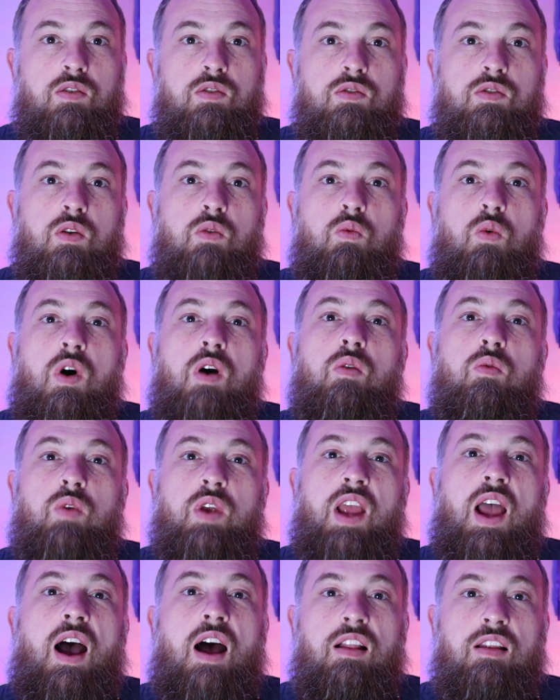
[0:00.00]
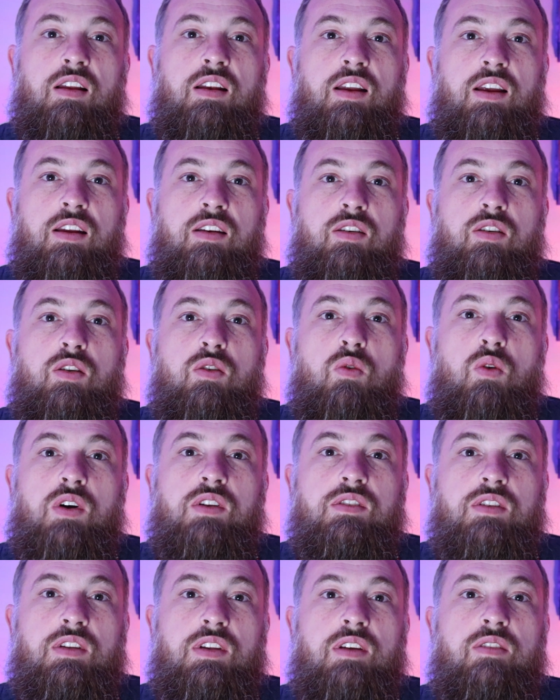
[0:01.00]
So what reality do you want
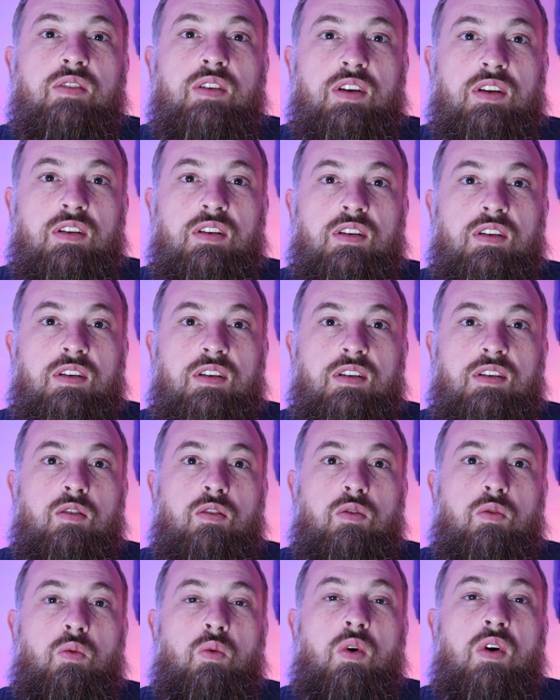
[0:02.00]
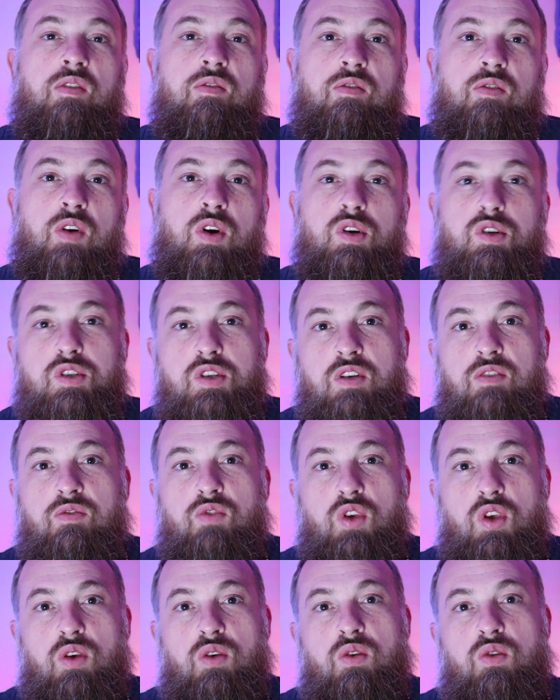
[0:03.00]
to live in? What version of
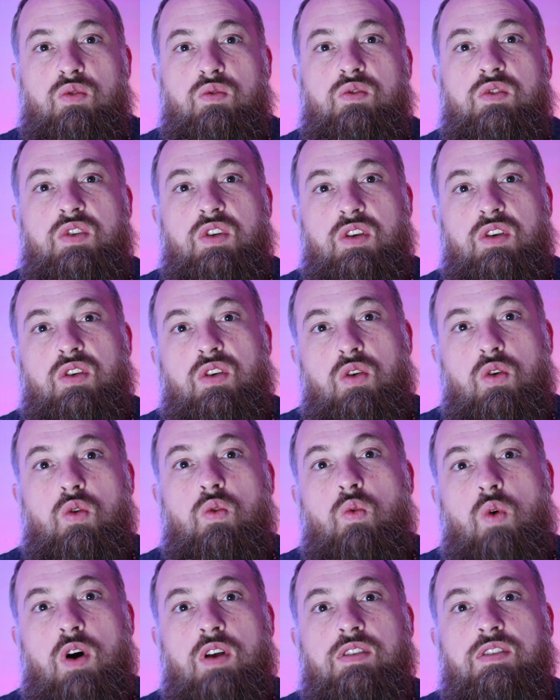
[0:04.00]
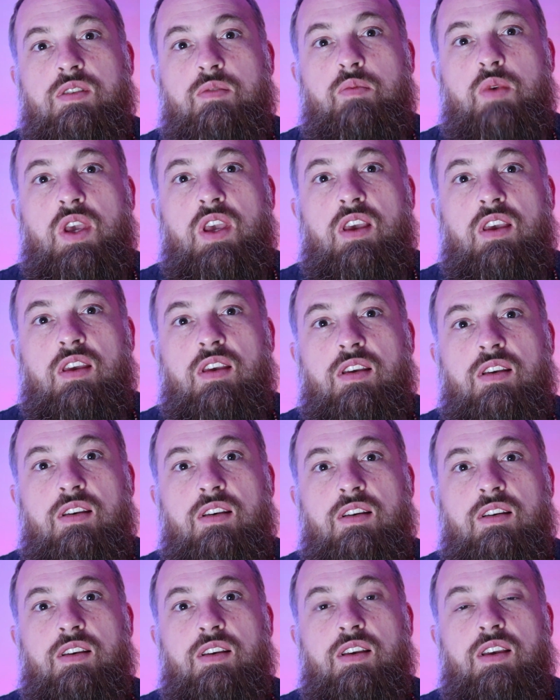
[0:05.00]
you do you want to be?
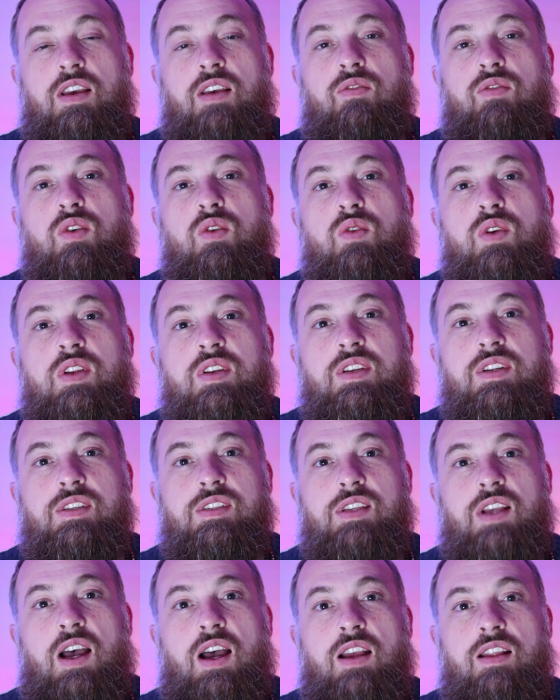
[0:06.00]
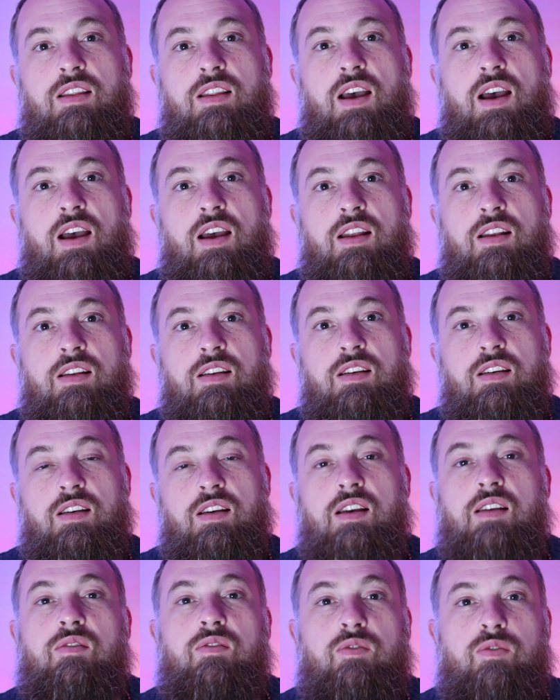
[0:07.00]
If you can decide that
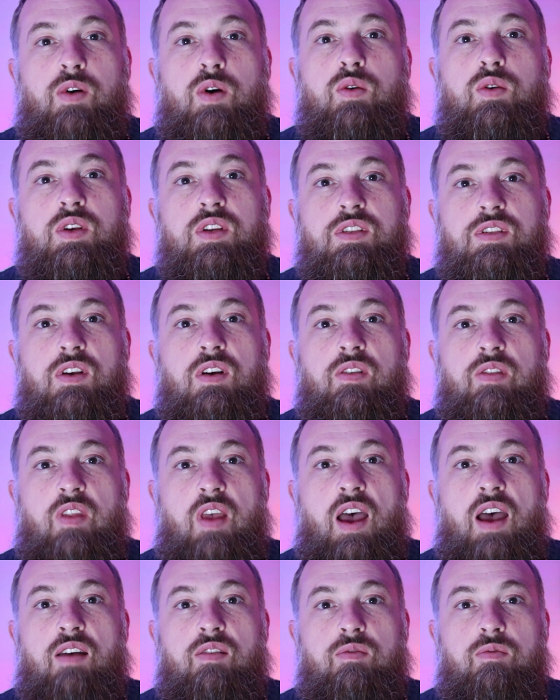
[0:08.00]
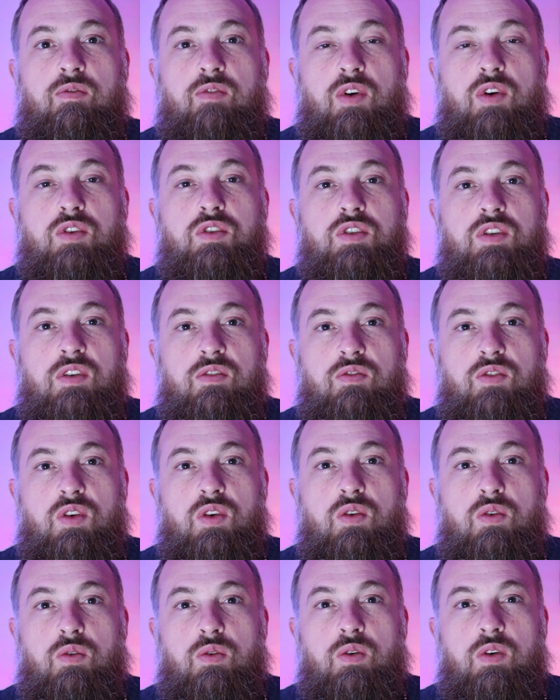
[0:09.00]
and focus on that version of
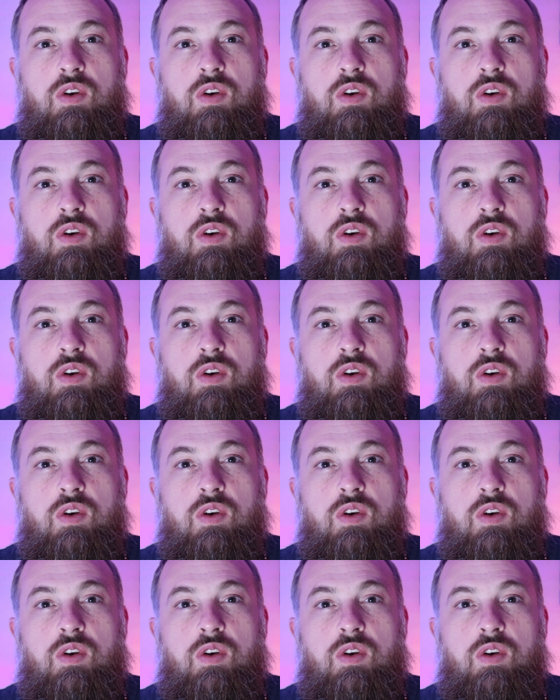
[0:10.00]
you